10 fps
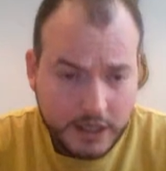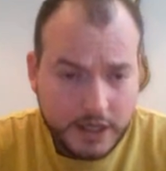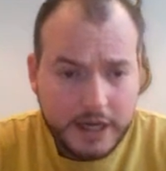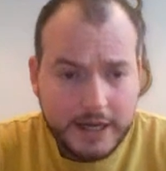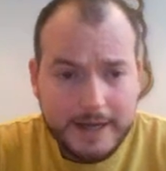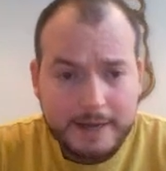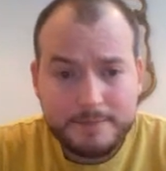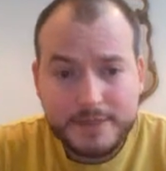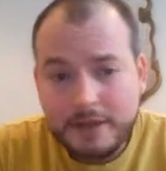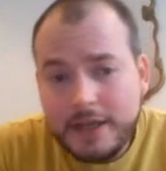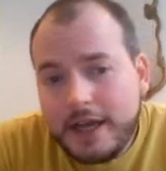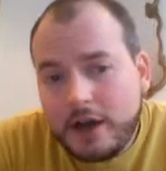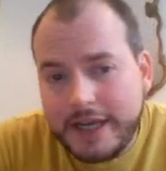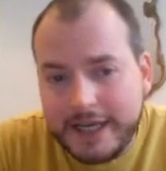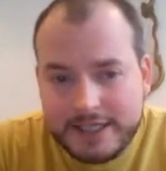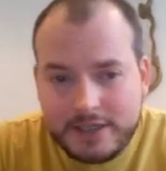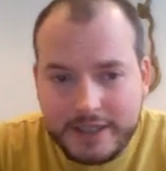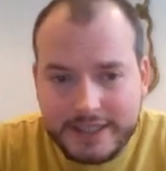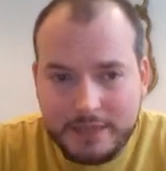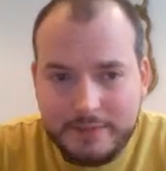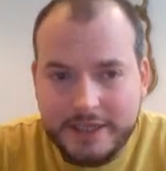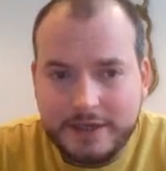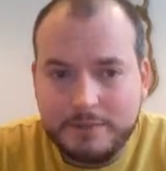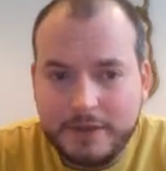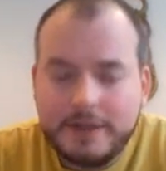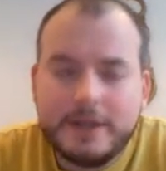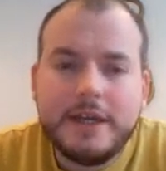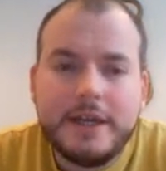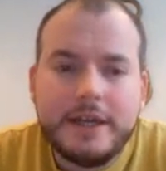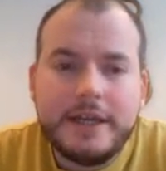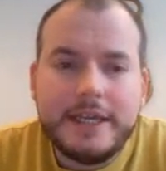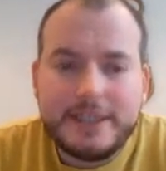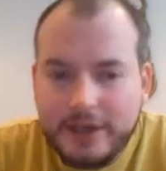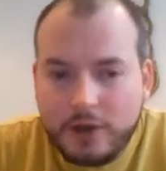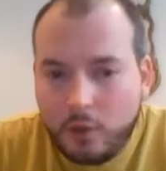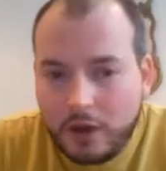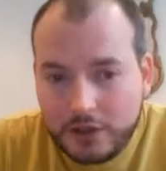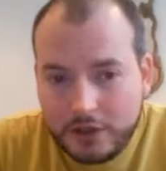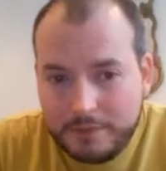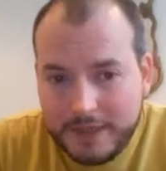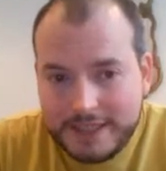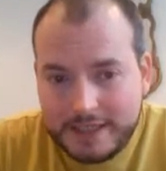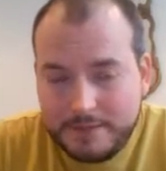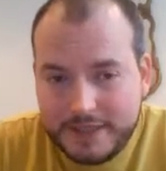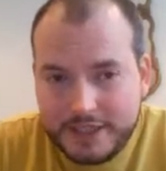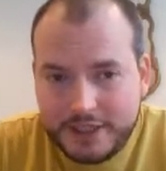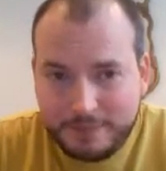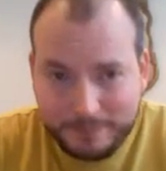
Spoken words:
So yeah, okay, his knight's going to be good, but he's only got one good piece in the position.